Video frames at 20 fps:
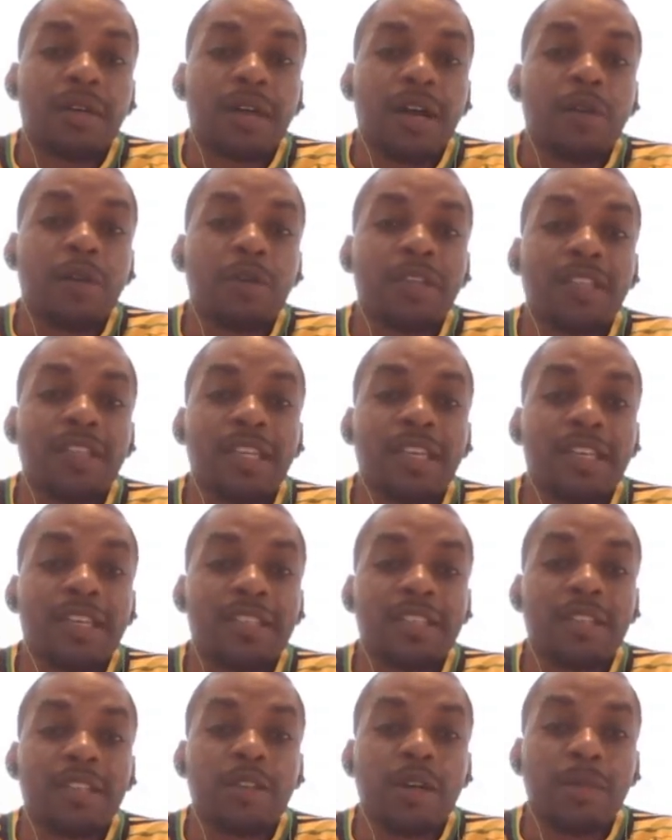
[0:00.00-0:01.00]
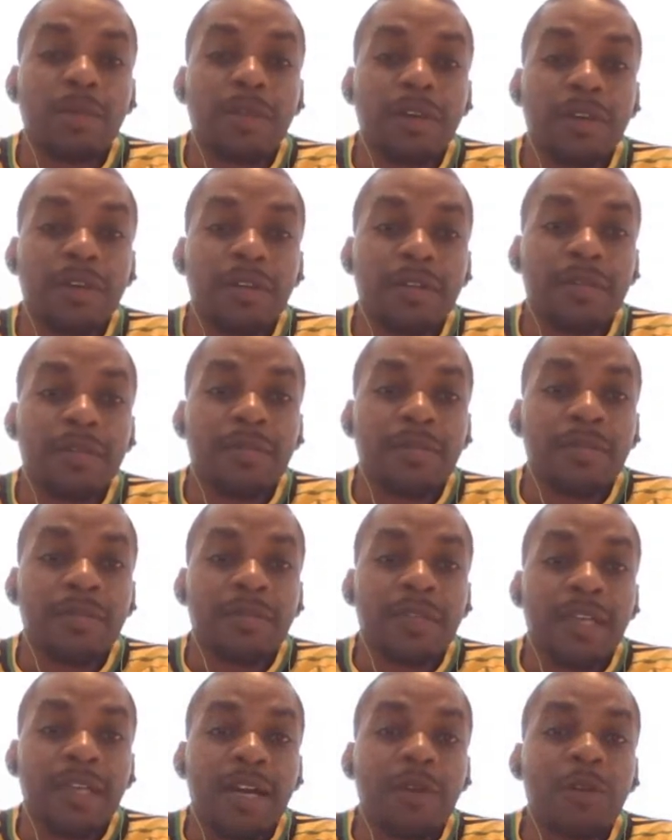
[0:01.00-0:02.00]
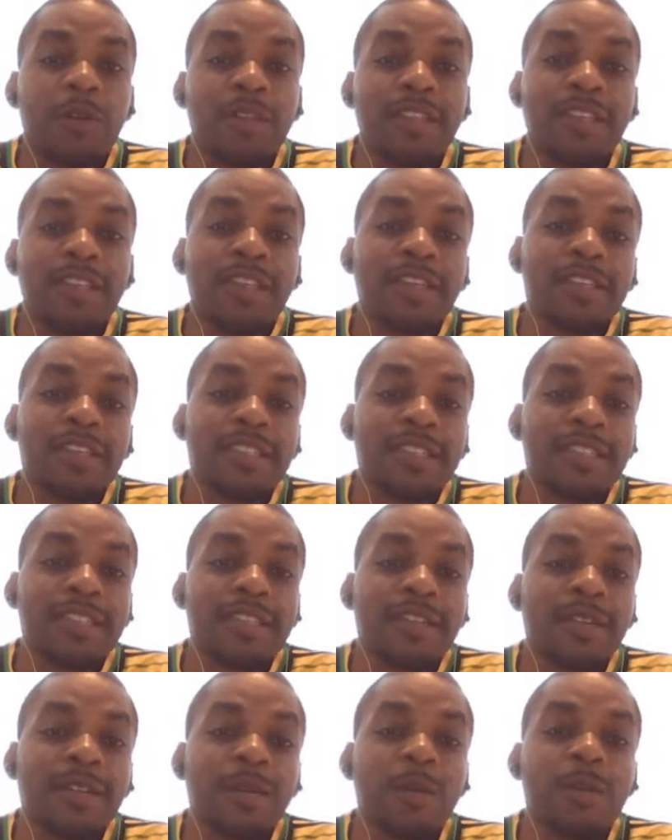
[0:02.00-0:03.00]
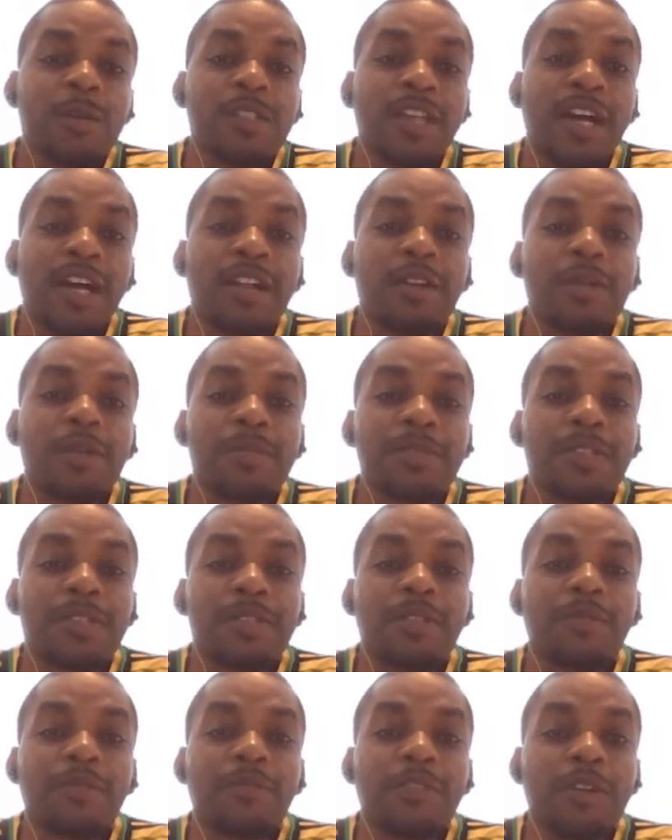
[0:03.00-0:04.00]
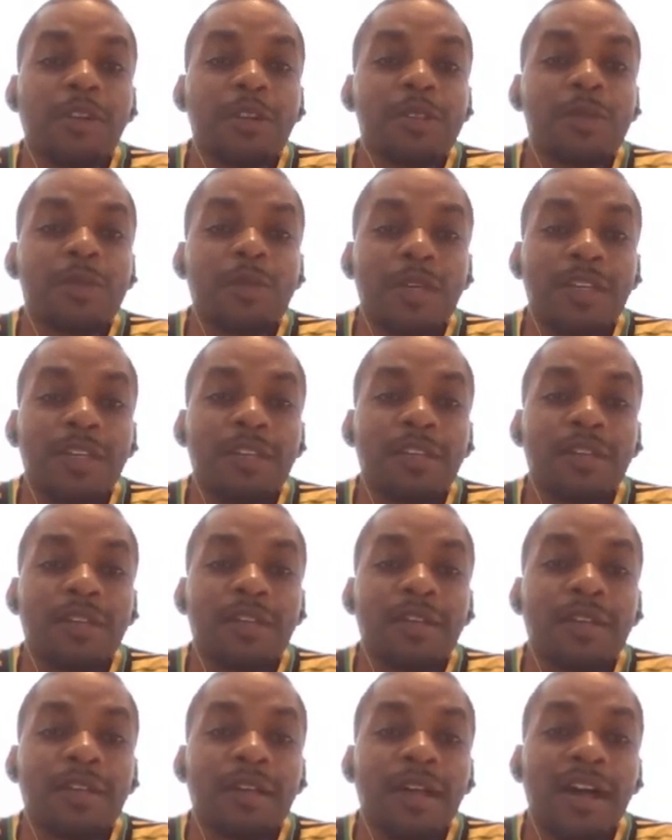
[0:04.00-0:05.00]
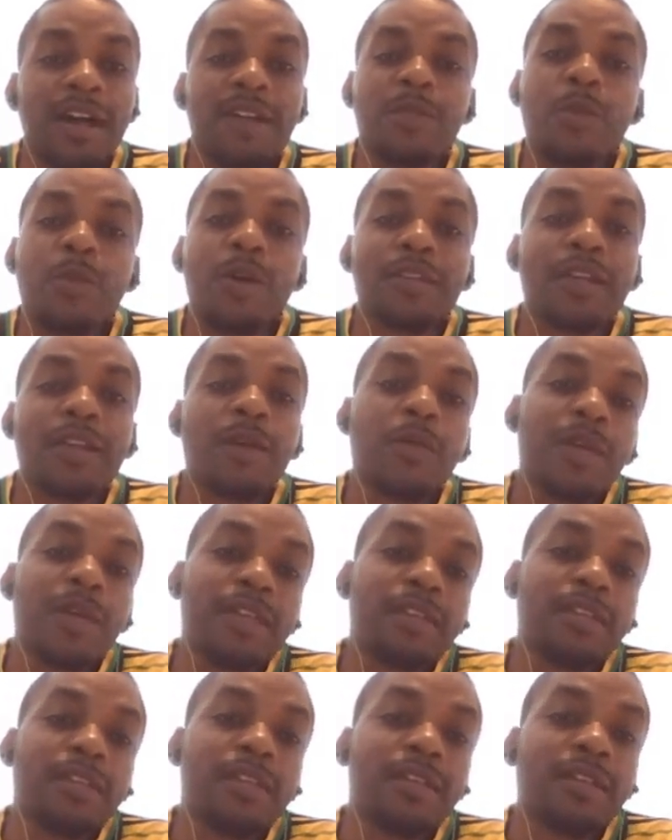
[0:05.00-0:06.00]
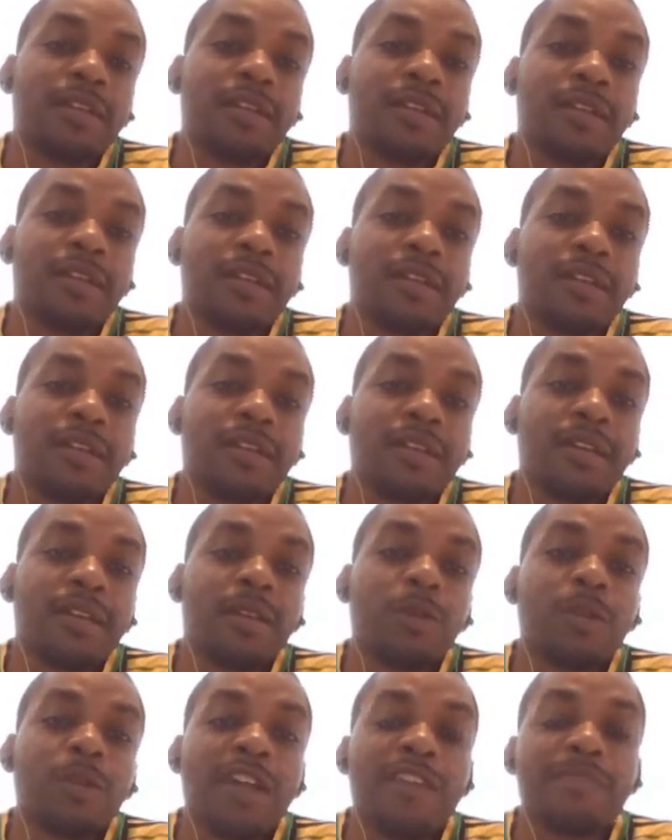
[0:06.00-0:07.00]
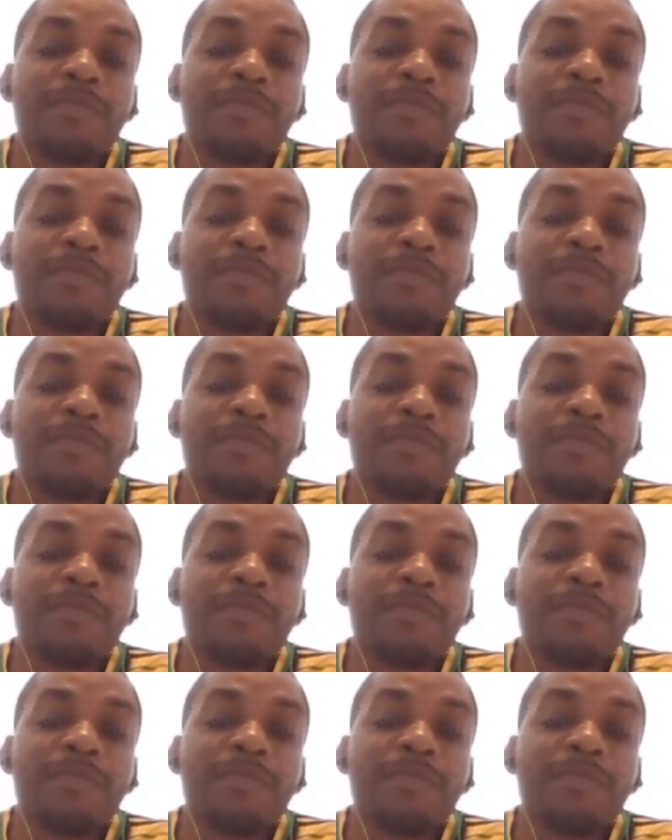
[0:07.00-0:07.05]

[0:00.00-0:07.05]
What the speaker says: I could taste the W. I could taste Coach Algrimson's first win. And what a win it would